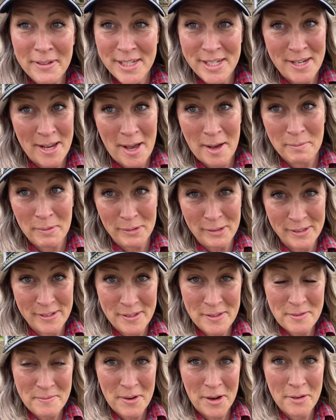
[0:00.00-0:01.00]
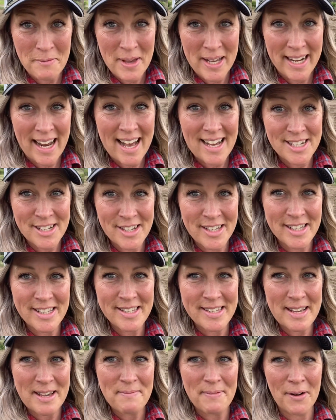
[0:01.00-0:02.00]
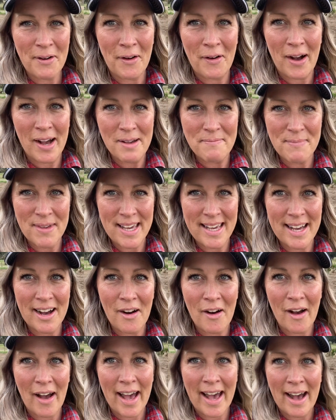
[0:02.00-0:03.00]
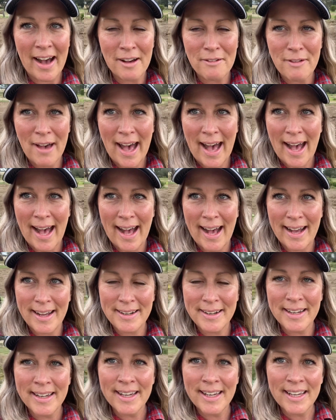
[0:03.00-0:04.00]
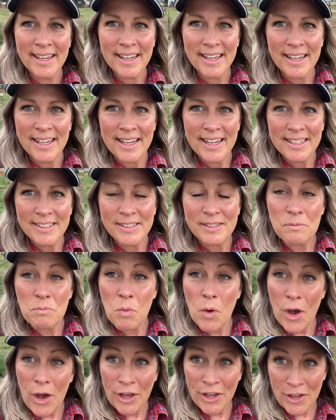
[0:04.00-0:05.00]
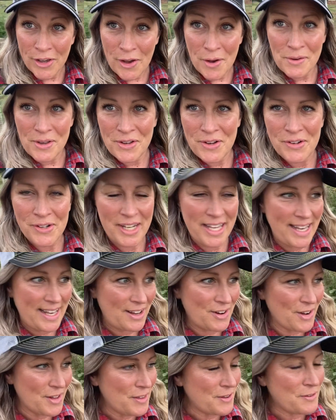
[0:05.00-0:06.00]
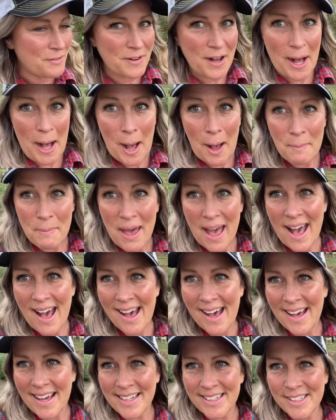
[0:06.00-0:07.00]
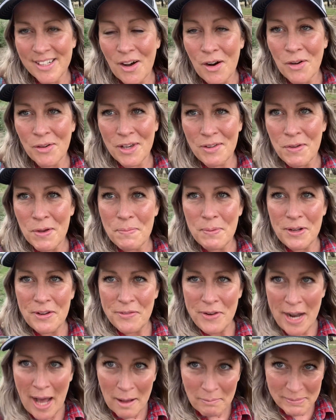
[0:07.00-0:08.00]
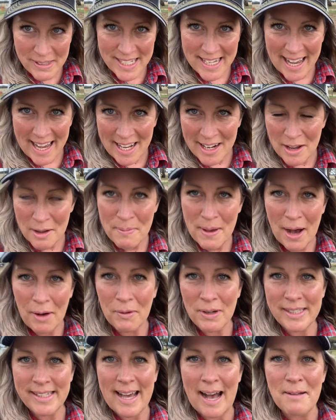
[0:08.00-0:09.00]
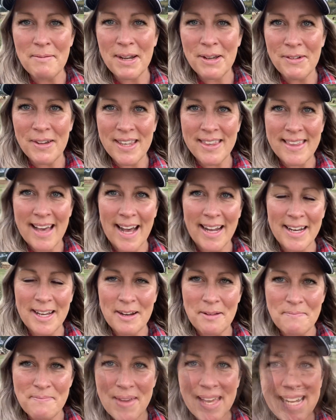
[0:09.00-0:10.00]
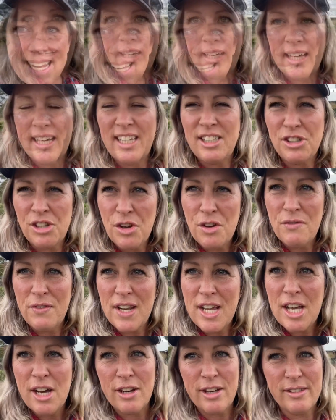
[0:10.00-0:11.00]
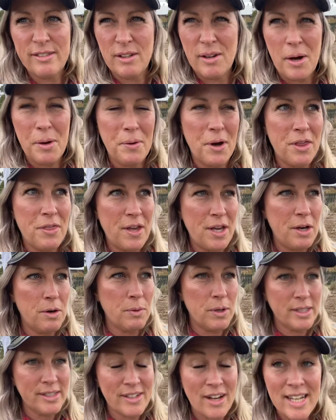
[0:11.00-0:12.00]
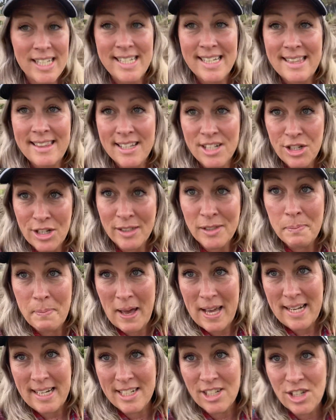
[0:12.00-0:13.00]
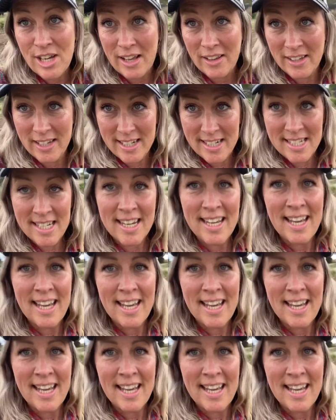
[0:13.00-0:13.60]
shambles at the moment. As you can see behind me, I have had some work going on here at the farm, and I'll give you a bit of an update about what's happening with that in a minute. In 2 videos ago, I think it was, I did the Just Beat It challenge,